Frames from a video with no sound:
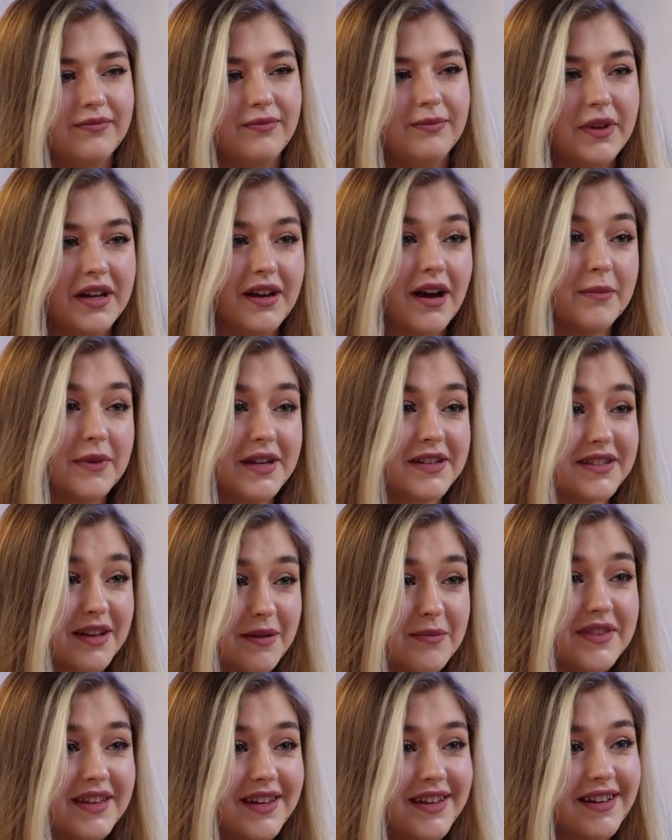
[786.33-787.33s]
becoming
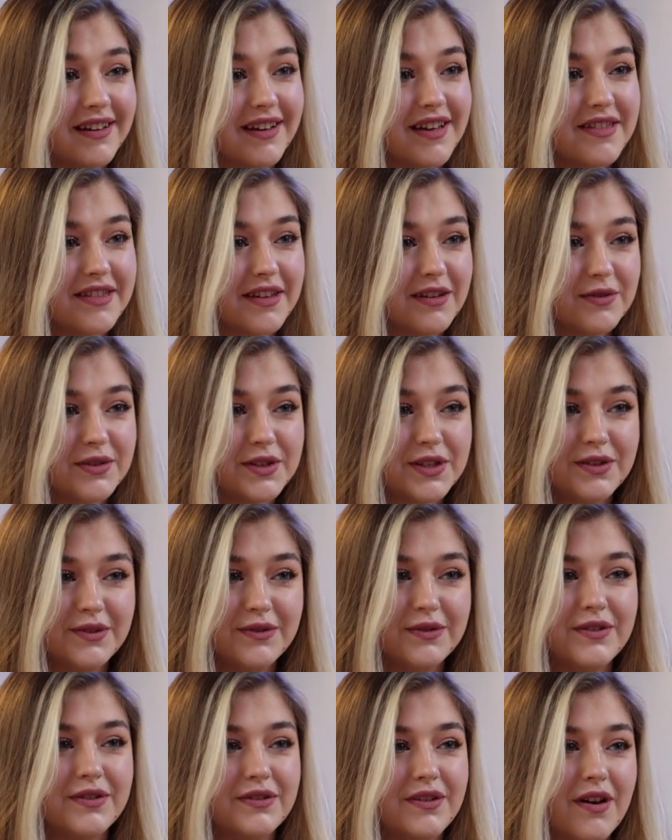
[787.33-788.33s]
something, and those
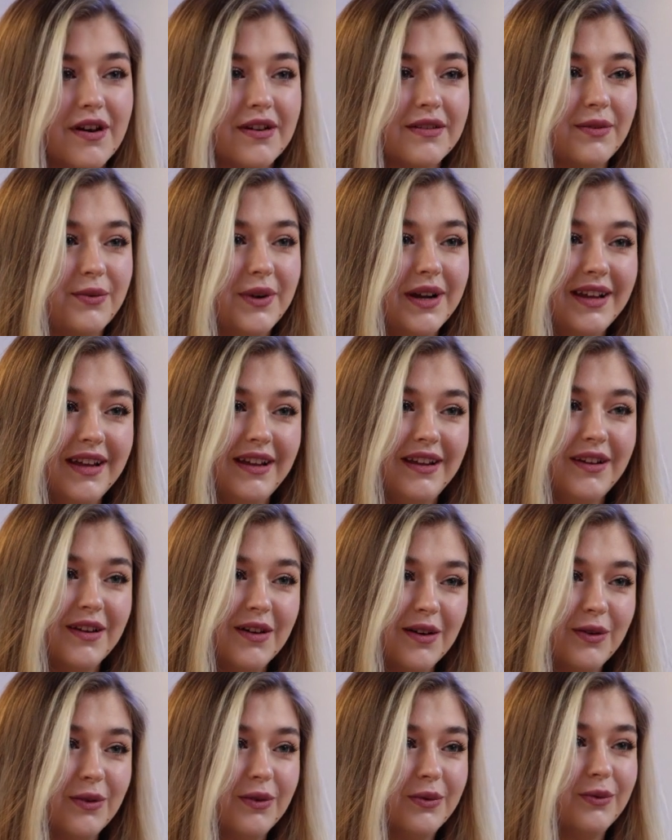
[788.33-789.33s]
who do not really
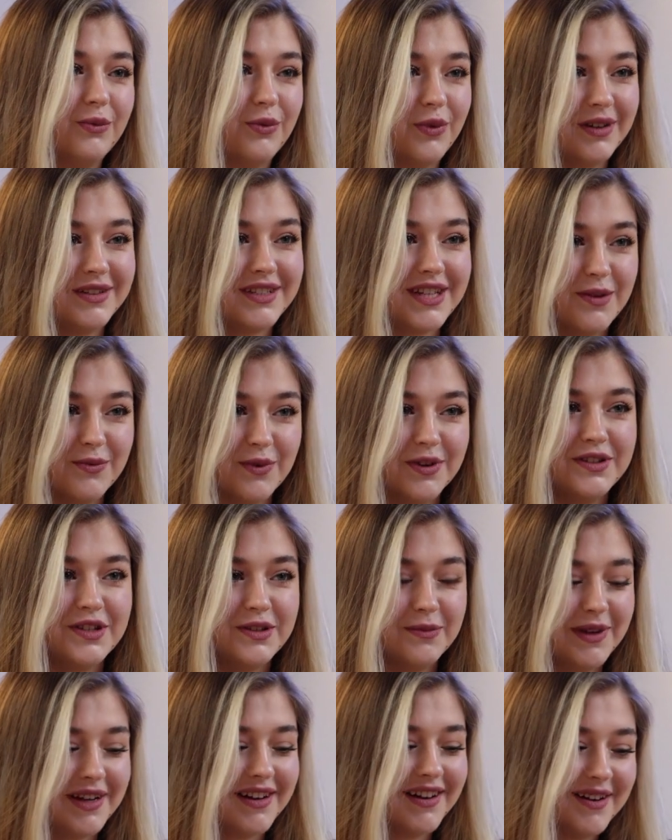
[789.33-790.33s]
know what they want to
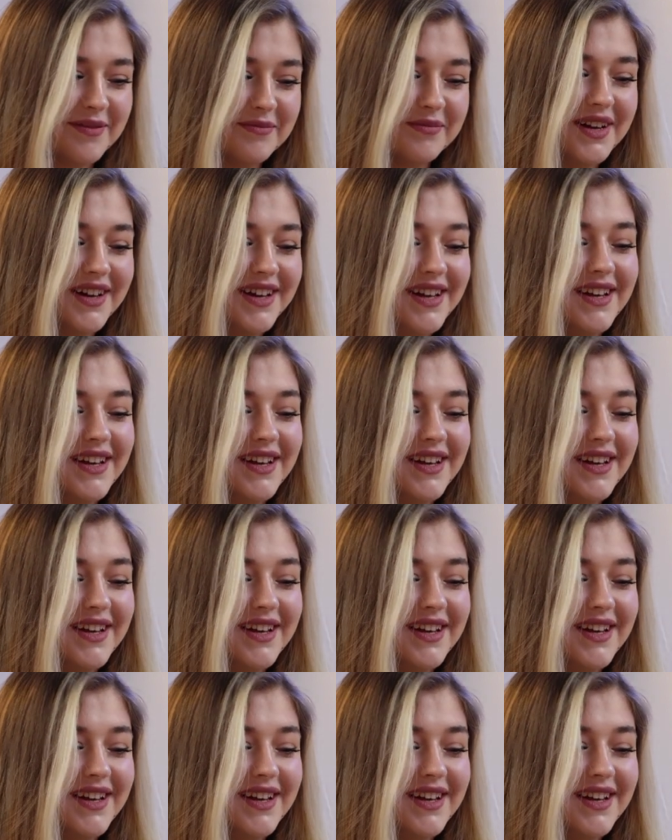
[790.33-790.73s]
become